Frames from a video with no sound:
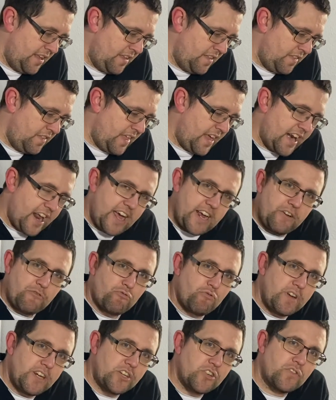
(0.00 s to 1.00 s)
then I'd
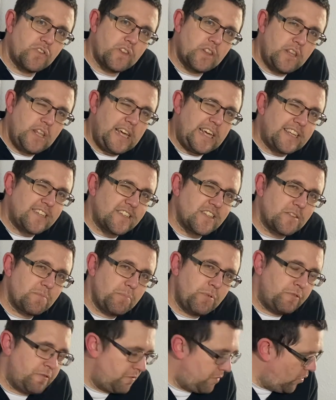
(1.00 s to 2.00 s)
reach for this
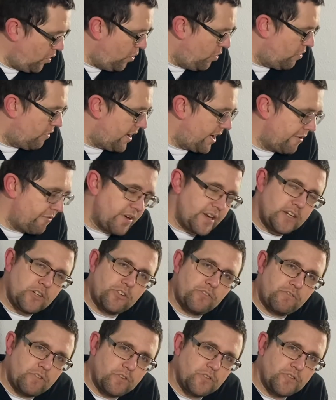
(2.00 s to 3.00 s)
before I reach
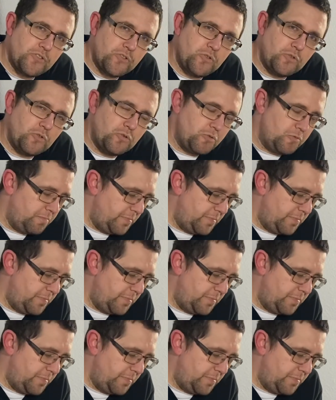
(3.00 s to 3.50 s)
for Azul,